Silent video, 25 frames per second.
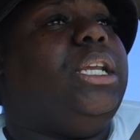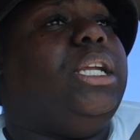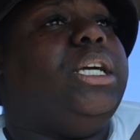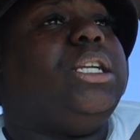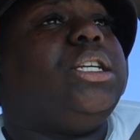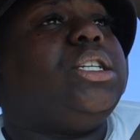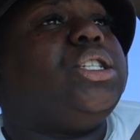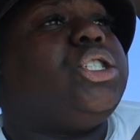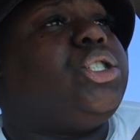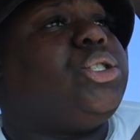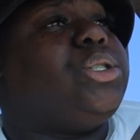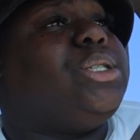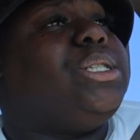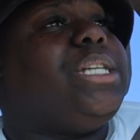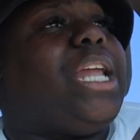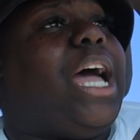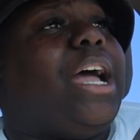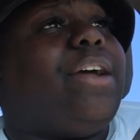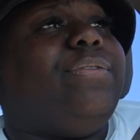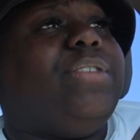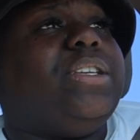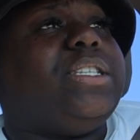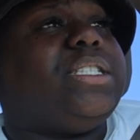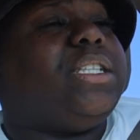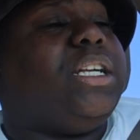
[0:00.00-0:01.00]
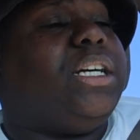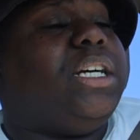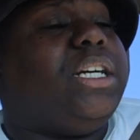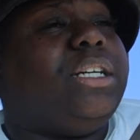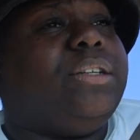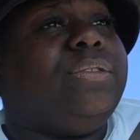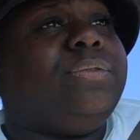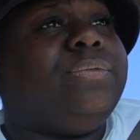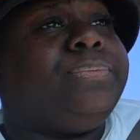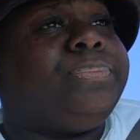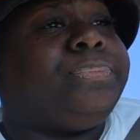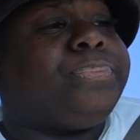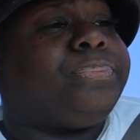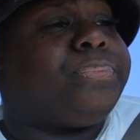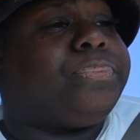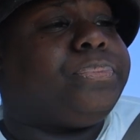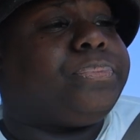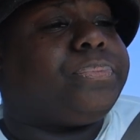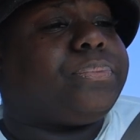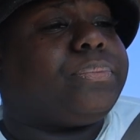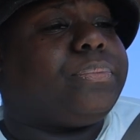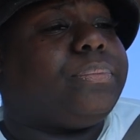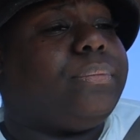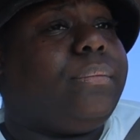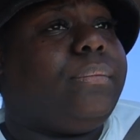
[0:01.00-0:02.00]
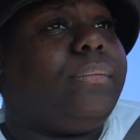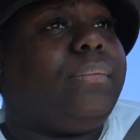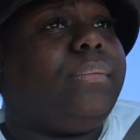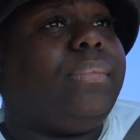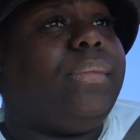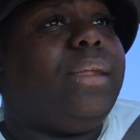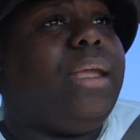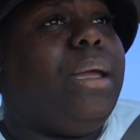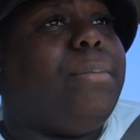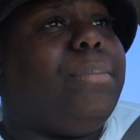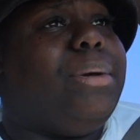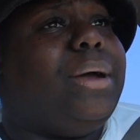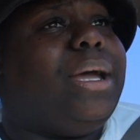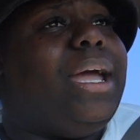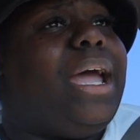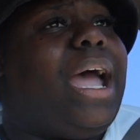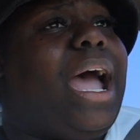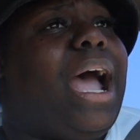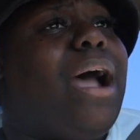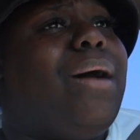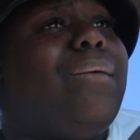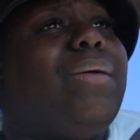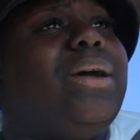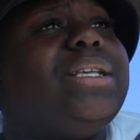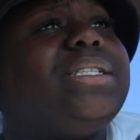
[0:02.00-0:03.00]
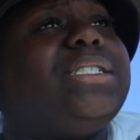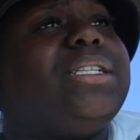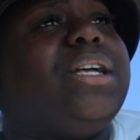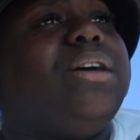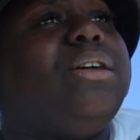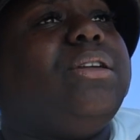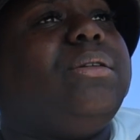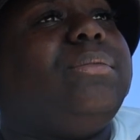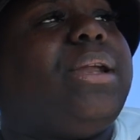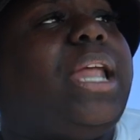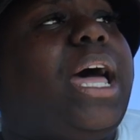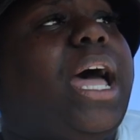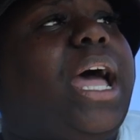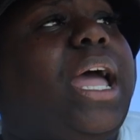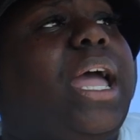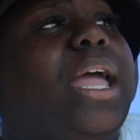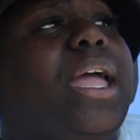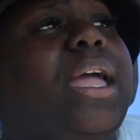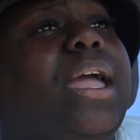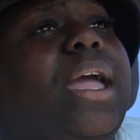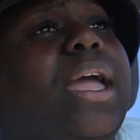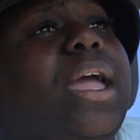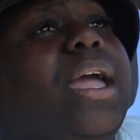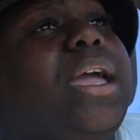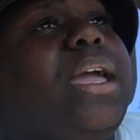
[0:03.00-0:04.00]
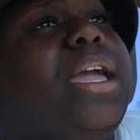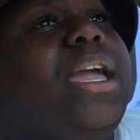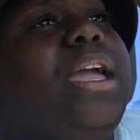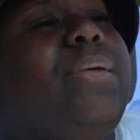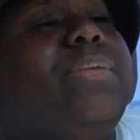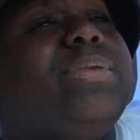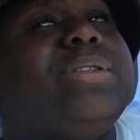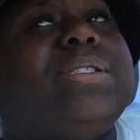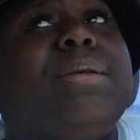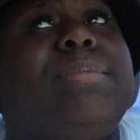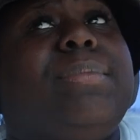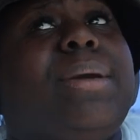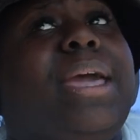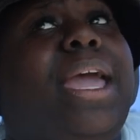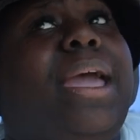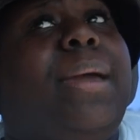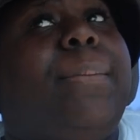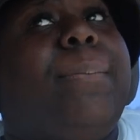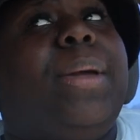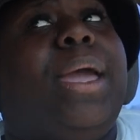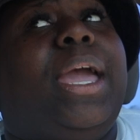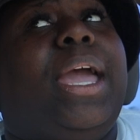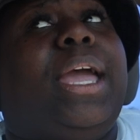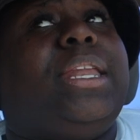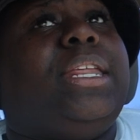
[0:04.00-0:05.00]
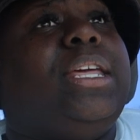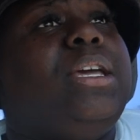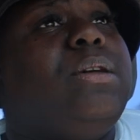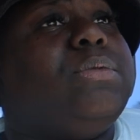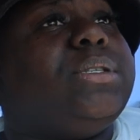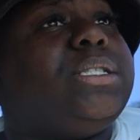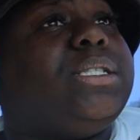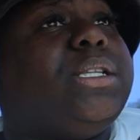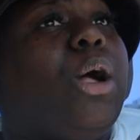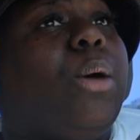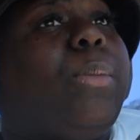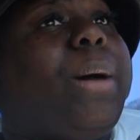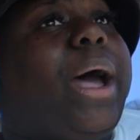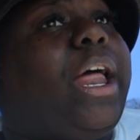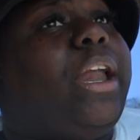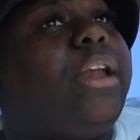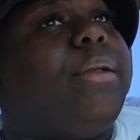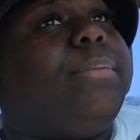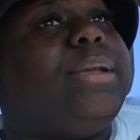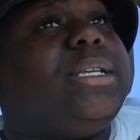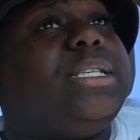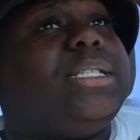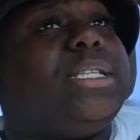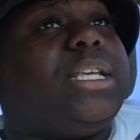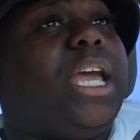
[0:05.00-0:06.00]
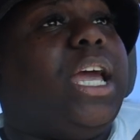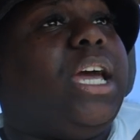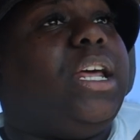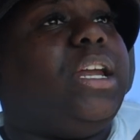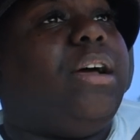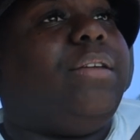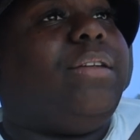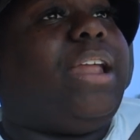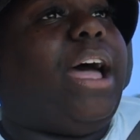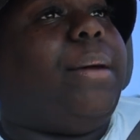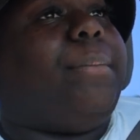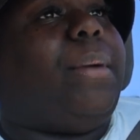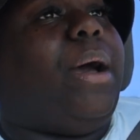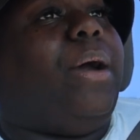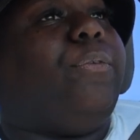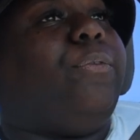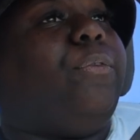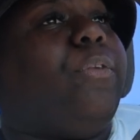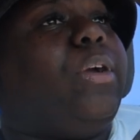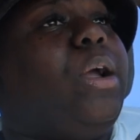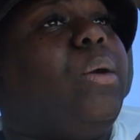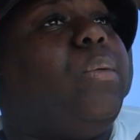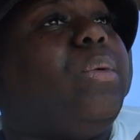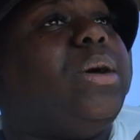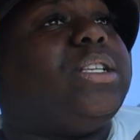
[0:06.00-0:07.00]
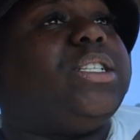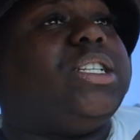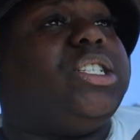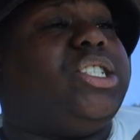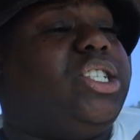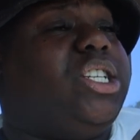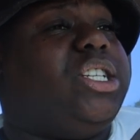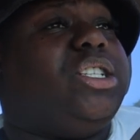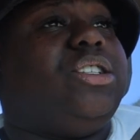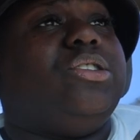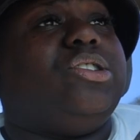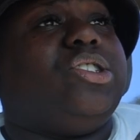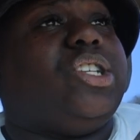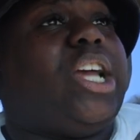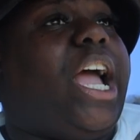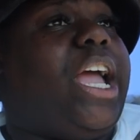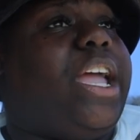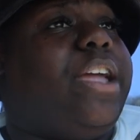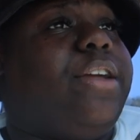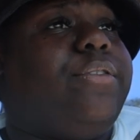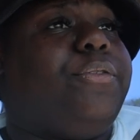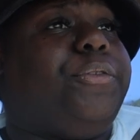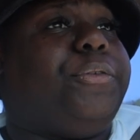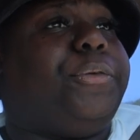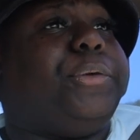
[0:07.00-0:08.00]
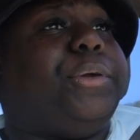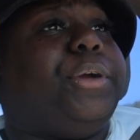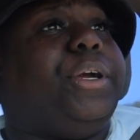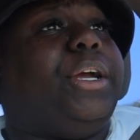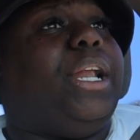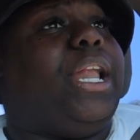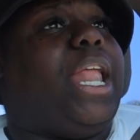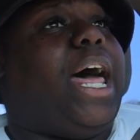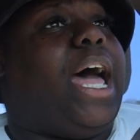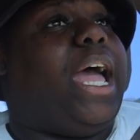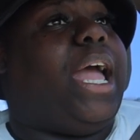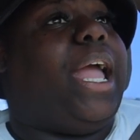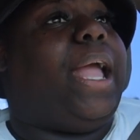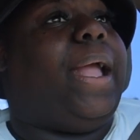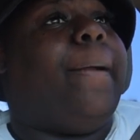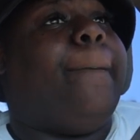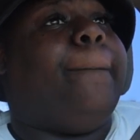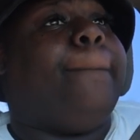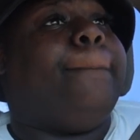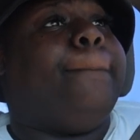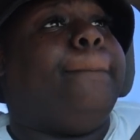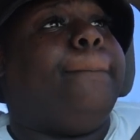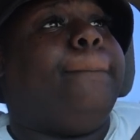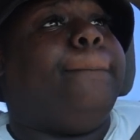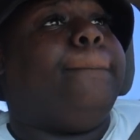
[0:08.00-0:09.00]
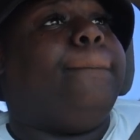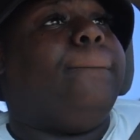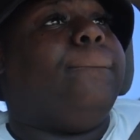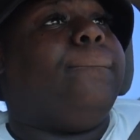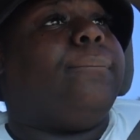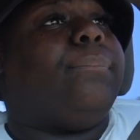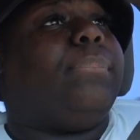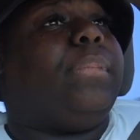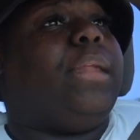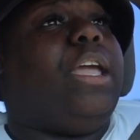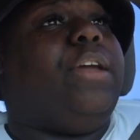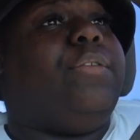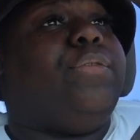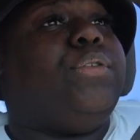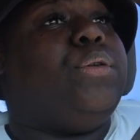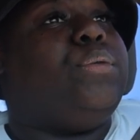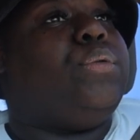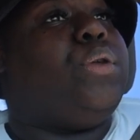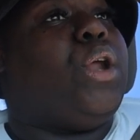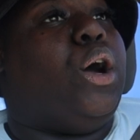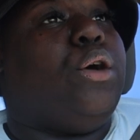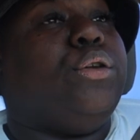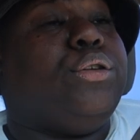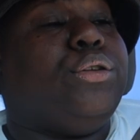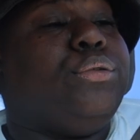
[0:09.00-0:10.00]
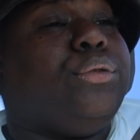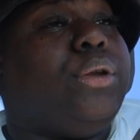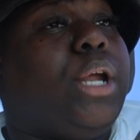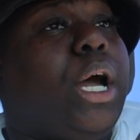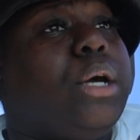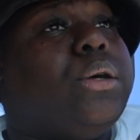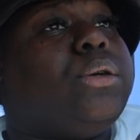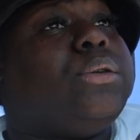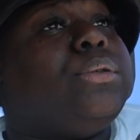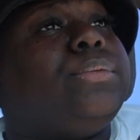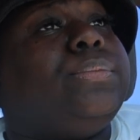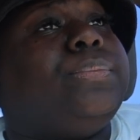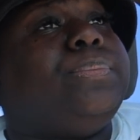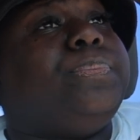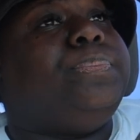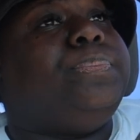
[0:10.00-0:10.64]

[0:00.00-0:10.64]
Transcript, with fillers: lived a street life and stuff. But I always told him, like, he was a man, man. He was nobody to be scared of. Like, my friend was a gentle giant for real. Like, if you know, you know.